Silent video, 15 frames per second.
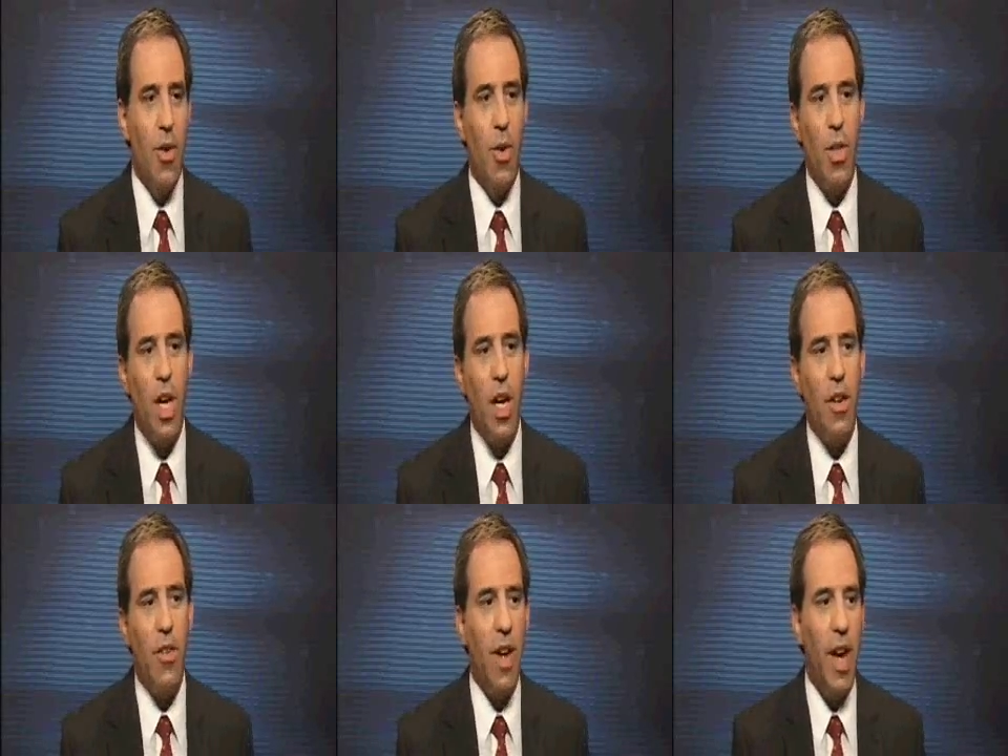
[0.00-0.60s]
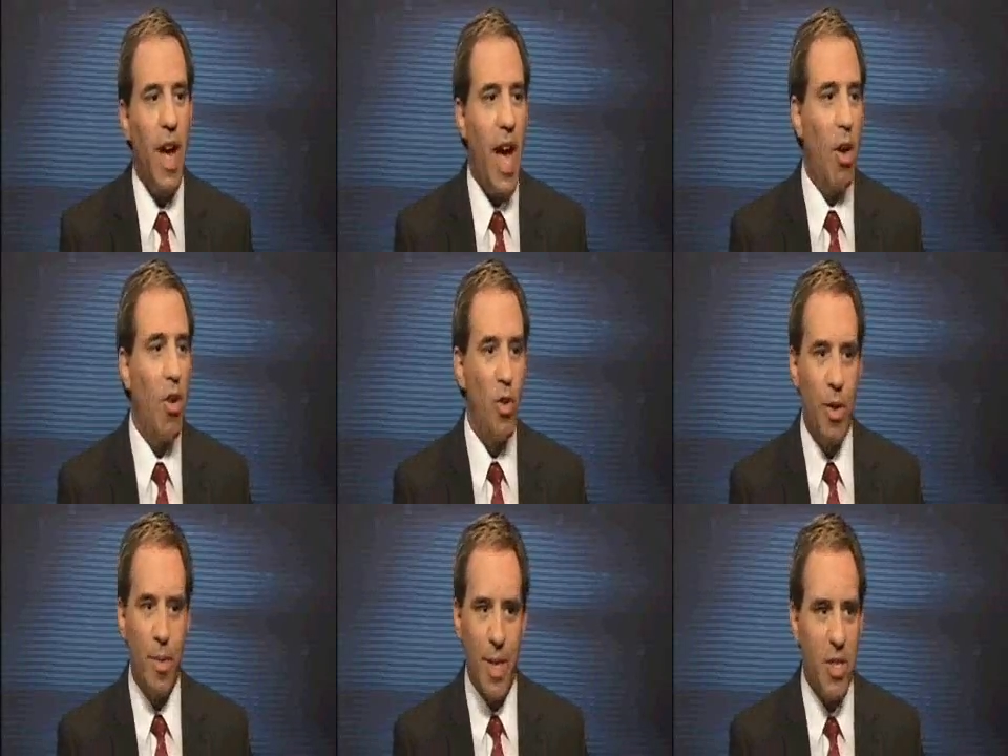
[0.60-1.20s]
there are a lot of
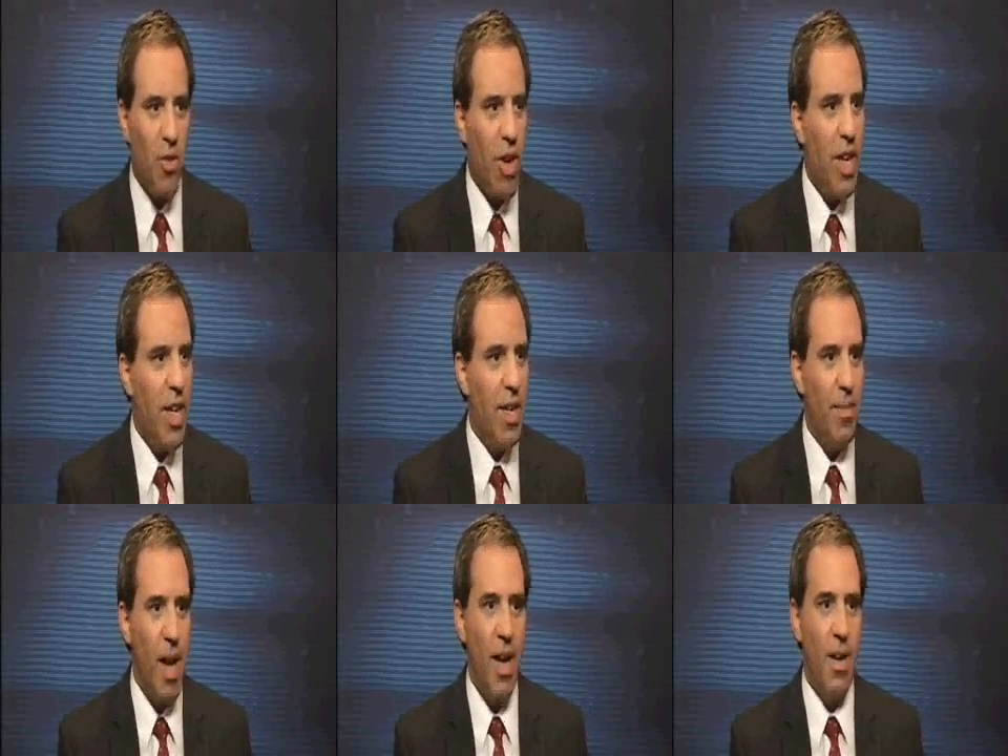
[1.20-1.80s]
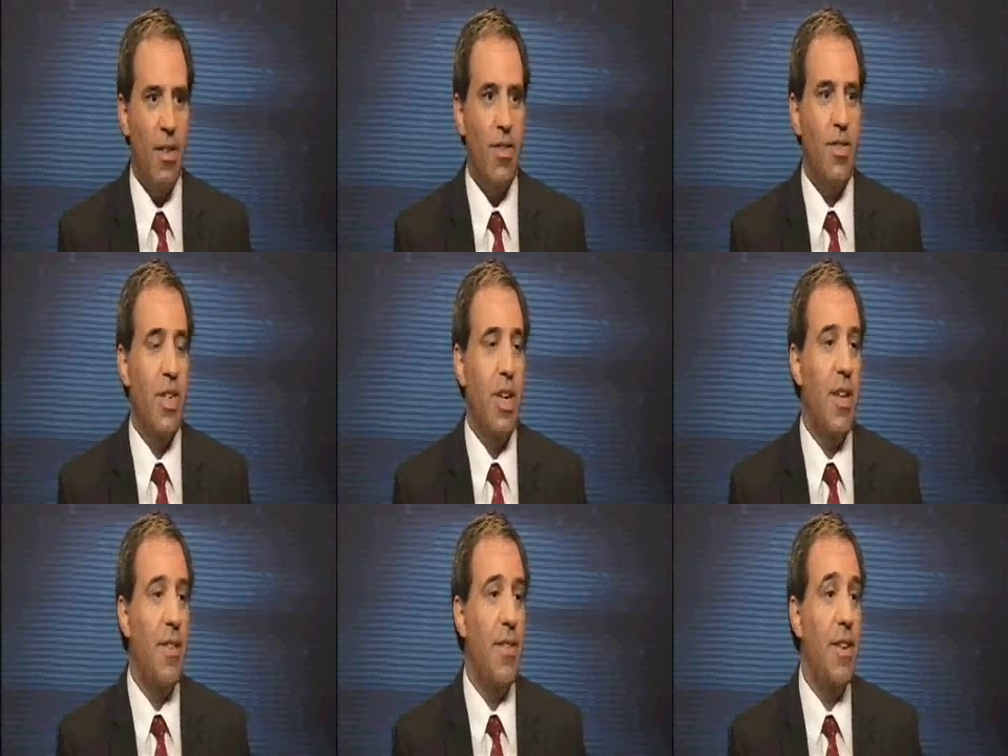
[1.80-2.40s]
algorithmic trading
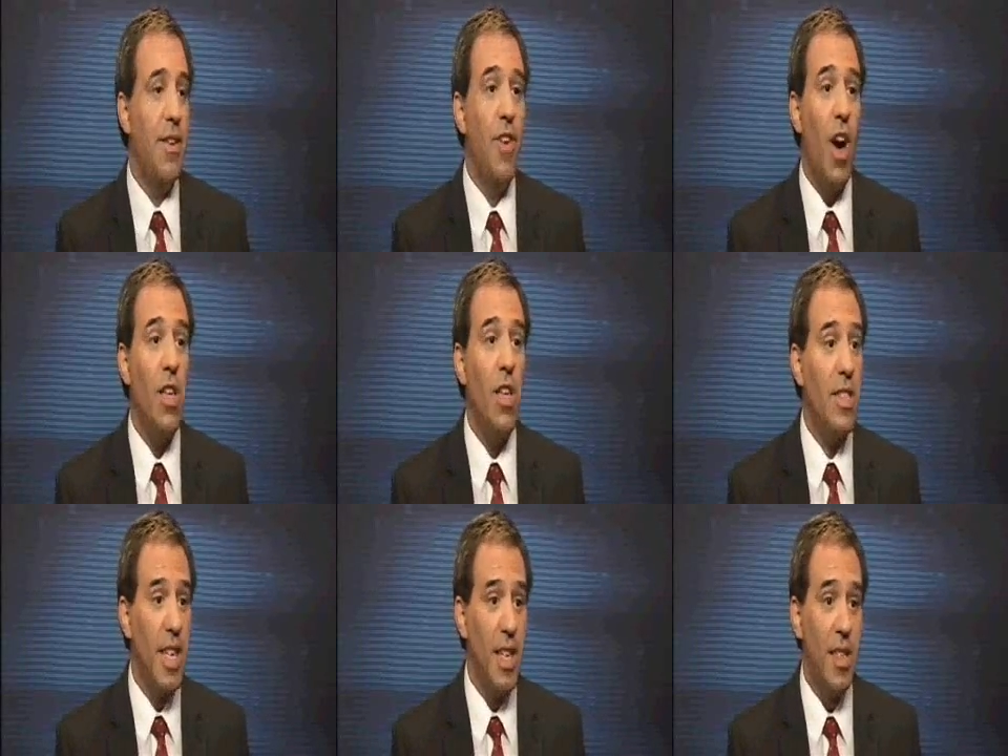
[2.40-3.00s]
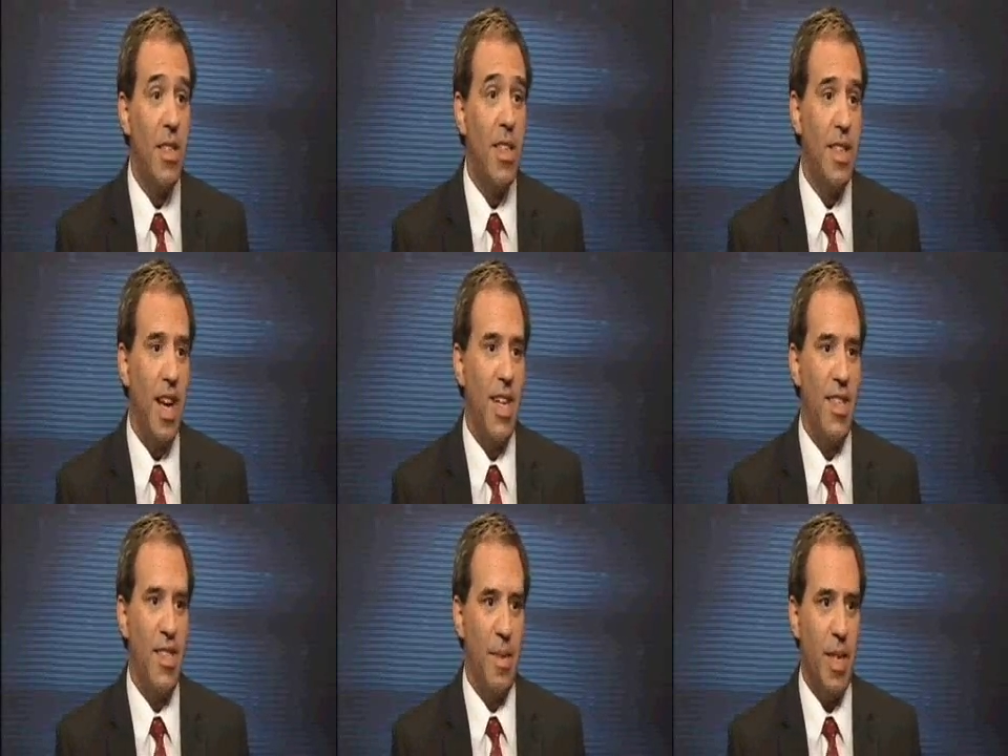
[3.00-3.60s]
patterns and volatility
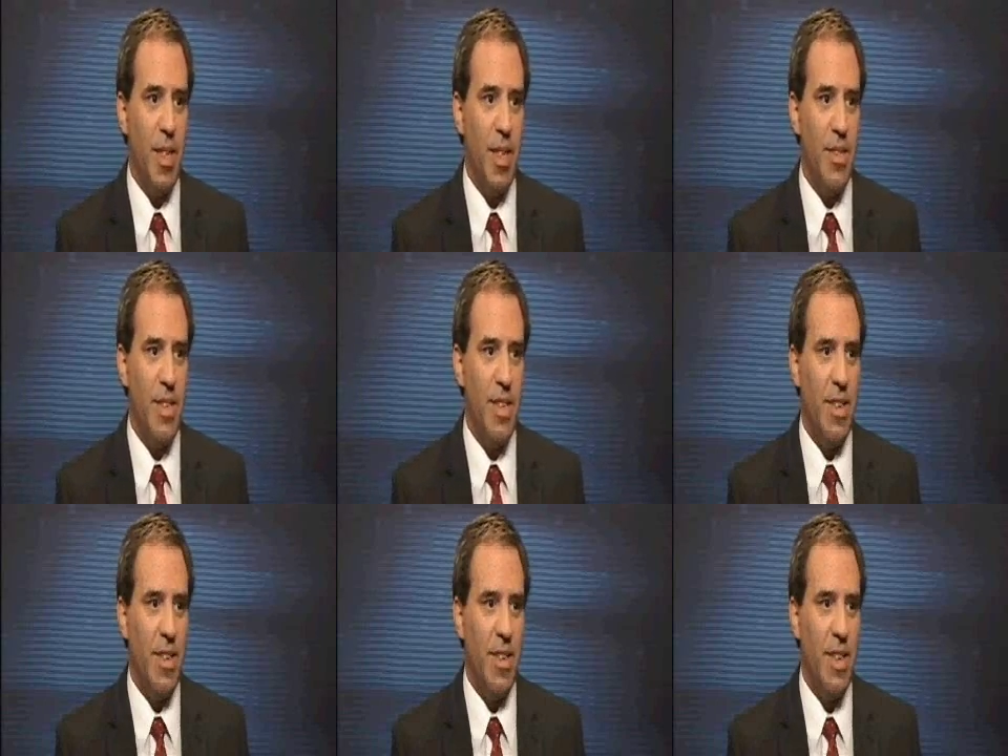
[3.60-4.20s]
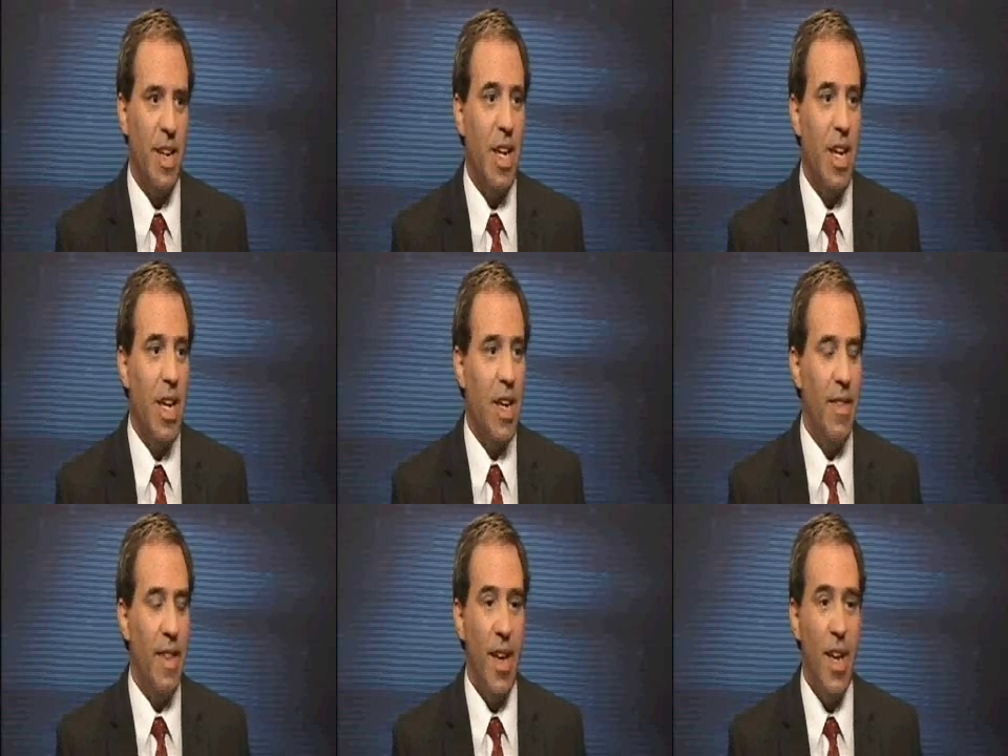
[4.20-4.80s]
that has to be considered
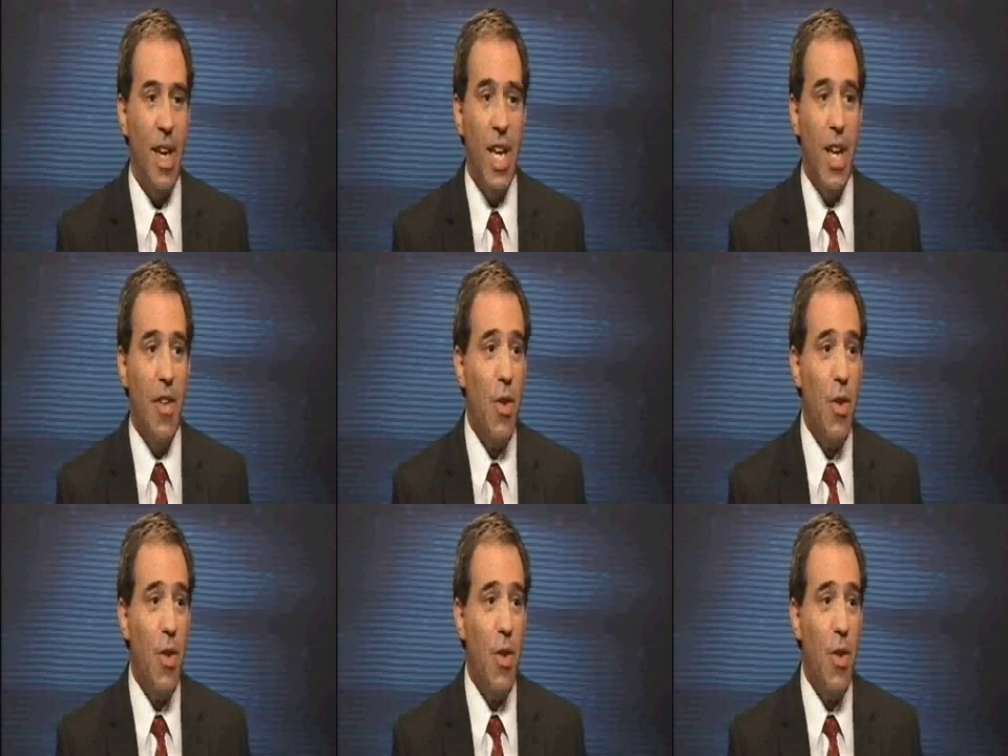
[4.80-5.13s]
in that.